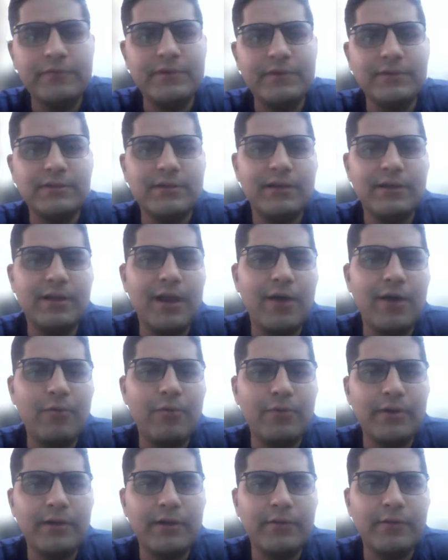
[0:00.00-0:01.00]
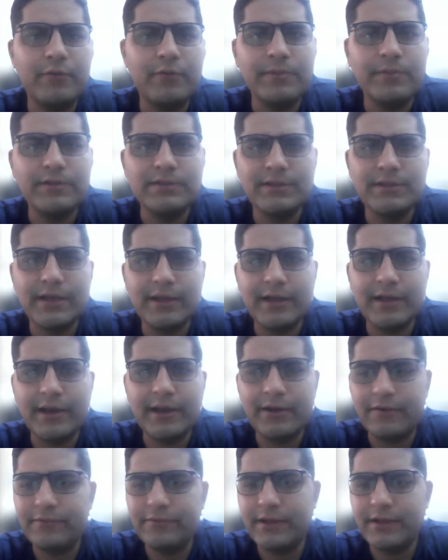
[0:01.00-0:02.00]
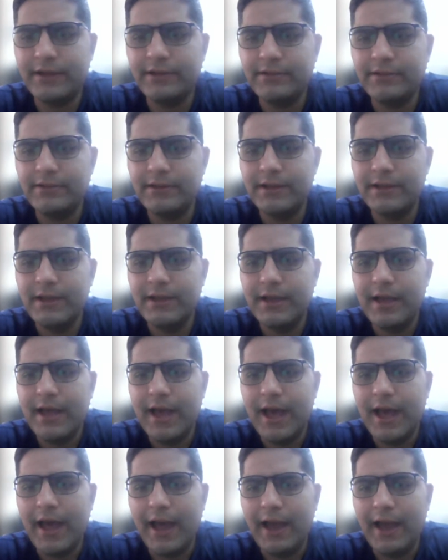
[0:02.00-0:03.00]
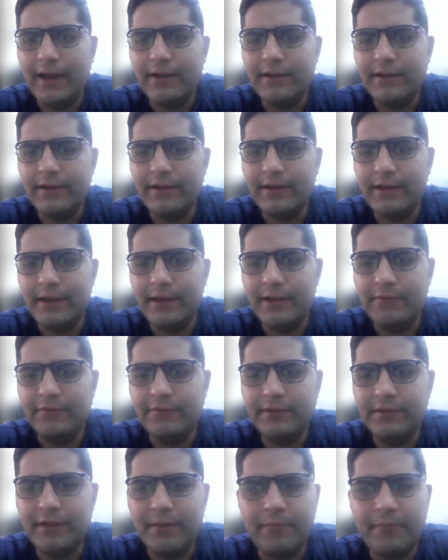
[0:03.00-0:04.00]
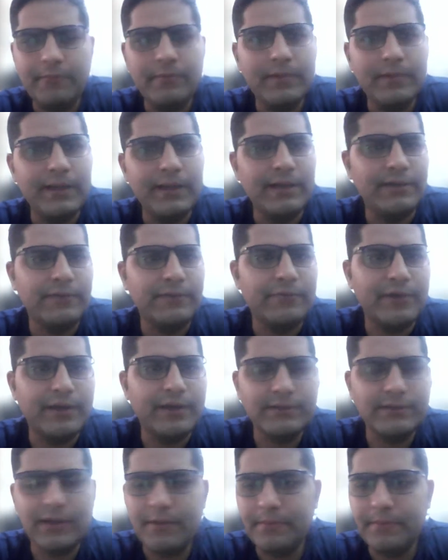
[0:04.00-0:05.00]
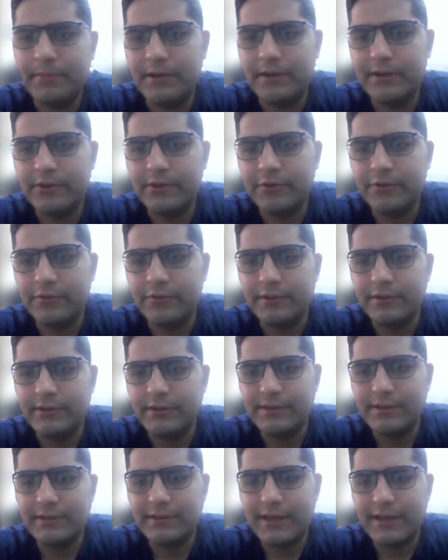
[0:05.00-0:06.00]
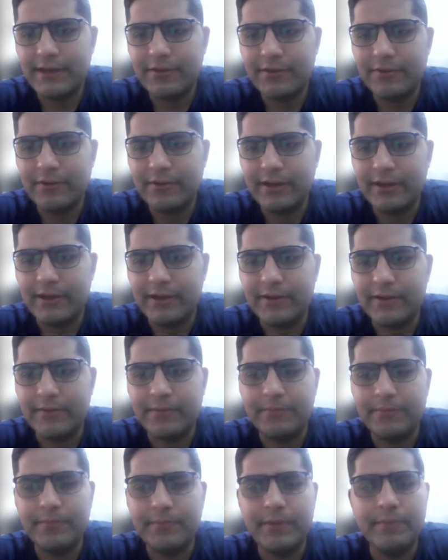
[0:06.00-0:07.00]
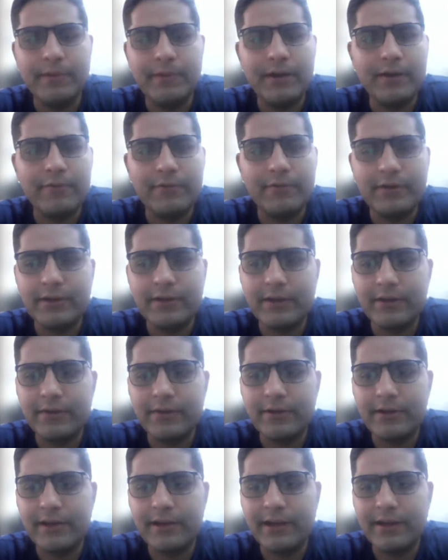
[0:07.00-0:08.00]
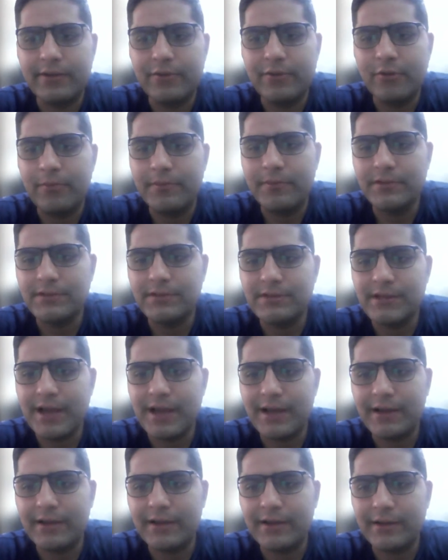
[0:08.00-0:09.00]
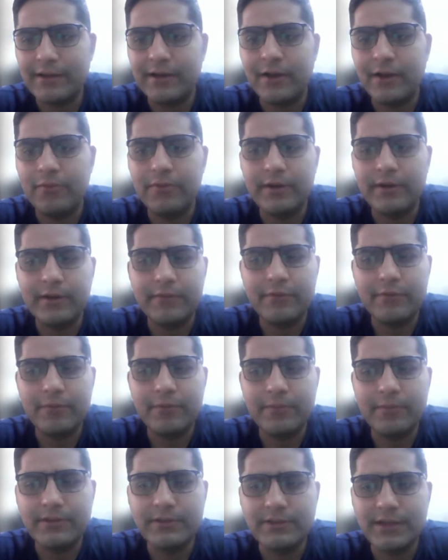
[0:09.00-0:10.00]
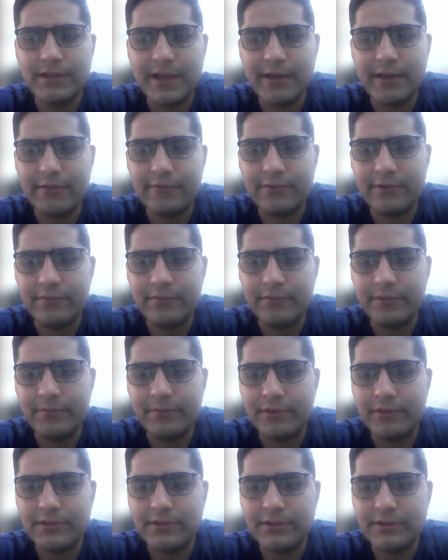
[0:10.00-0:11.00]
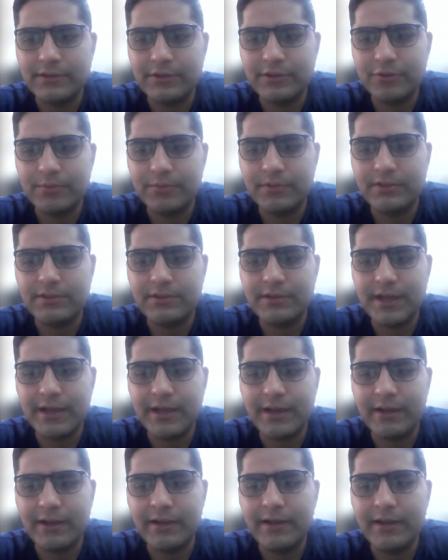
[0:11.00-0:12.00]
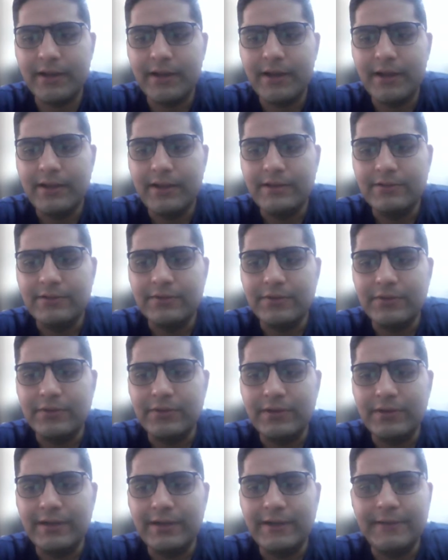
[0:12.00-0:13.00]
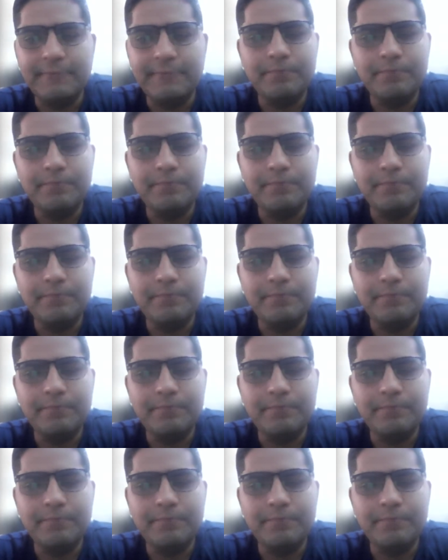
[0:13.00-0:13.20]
of this cloud native OpenStack kind of things? And if some, like, for example, in universities, I know like people are working on like OpenStack, cloud native OpenStack, one of the projects, Openstack. So